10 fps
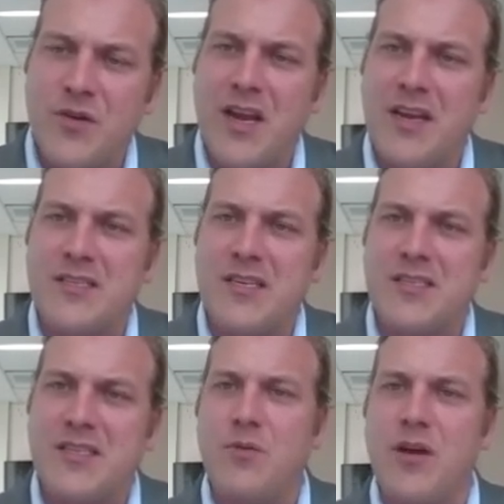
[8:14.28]
an
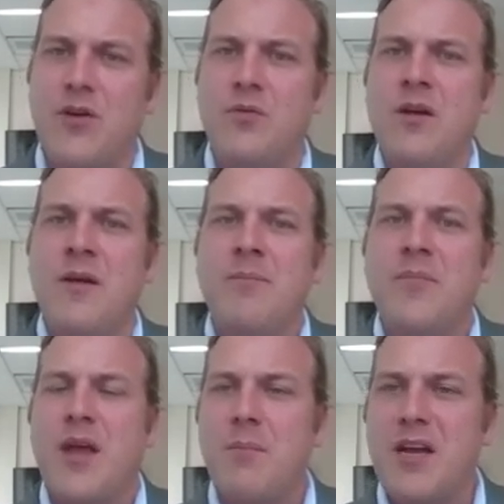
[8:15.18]
existing well,
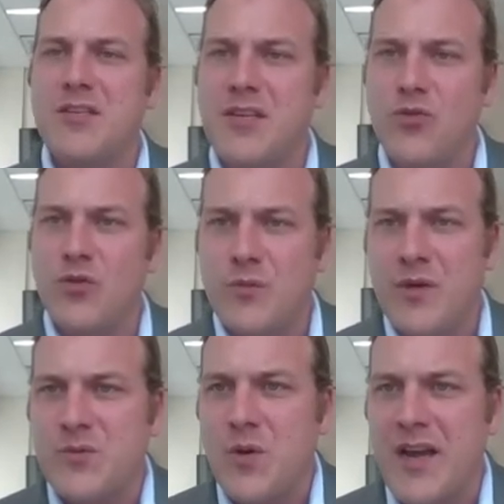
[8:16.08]
Mungi
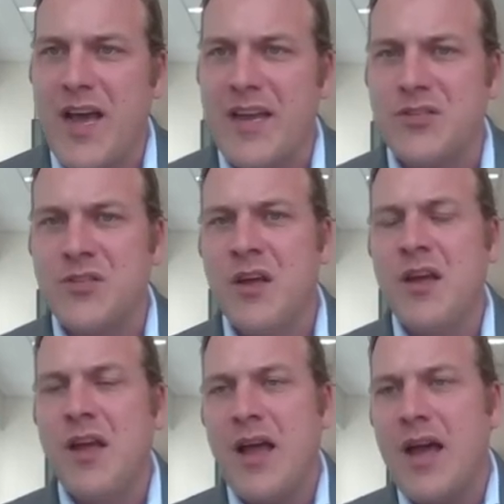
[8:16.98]
Northwest 1H,
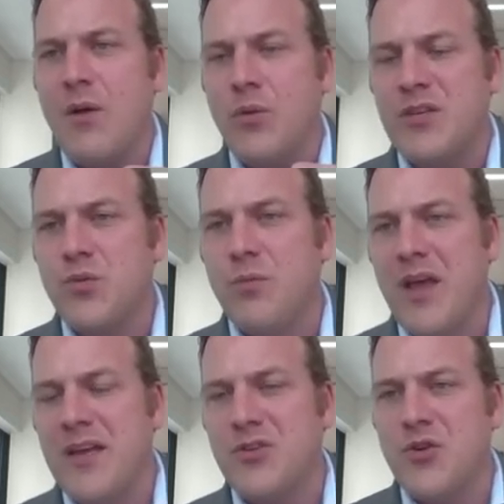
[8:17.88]
which will
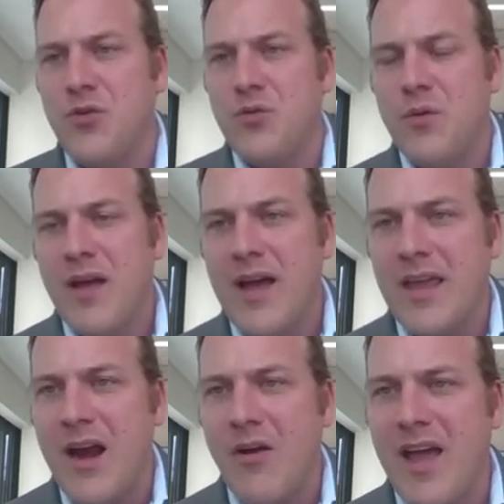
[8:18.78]
be to
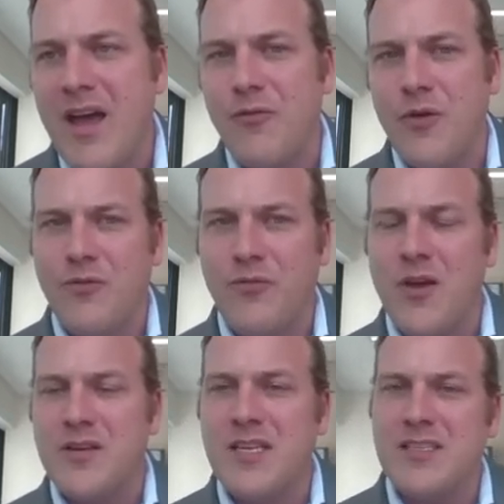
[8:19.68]
carry out further
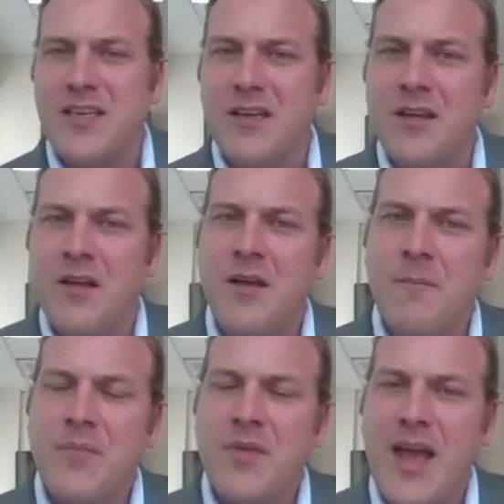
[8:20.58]
flow testing
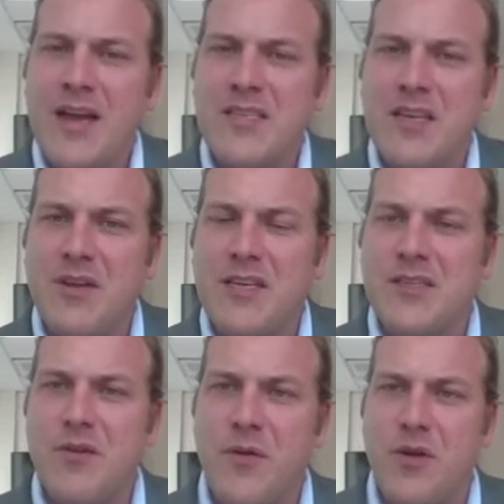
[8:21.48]
activity.
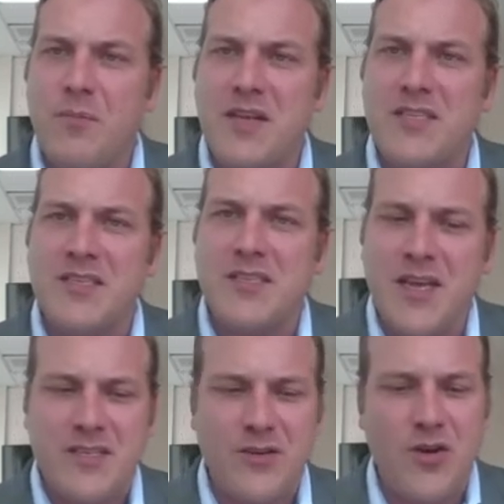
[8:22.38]
So a very busy
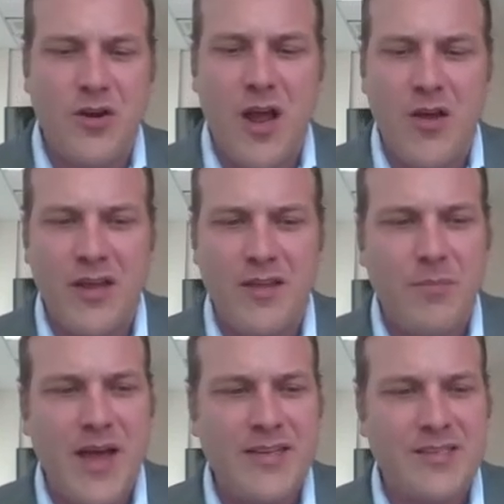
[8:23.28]
season ongoing in the
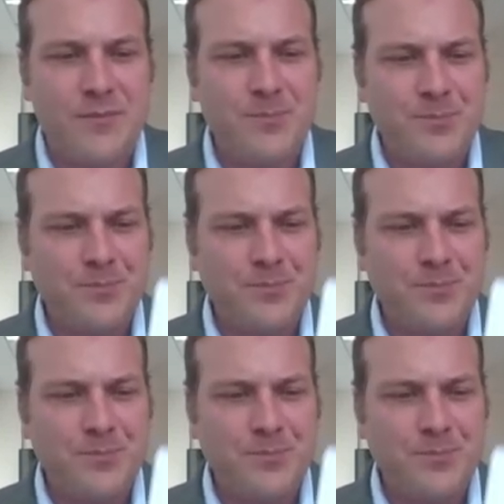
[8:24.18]
basin.